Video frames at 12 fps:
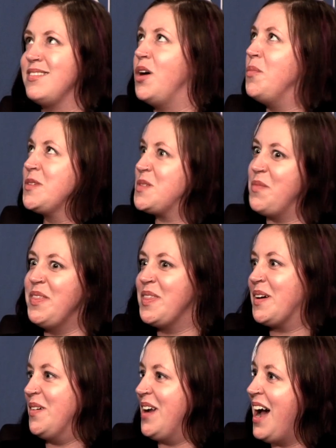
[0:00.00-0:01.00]
almost a month
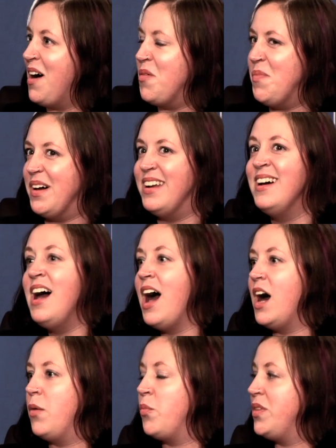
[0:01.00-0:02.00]
ago now, but um,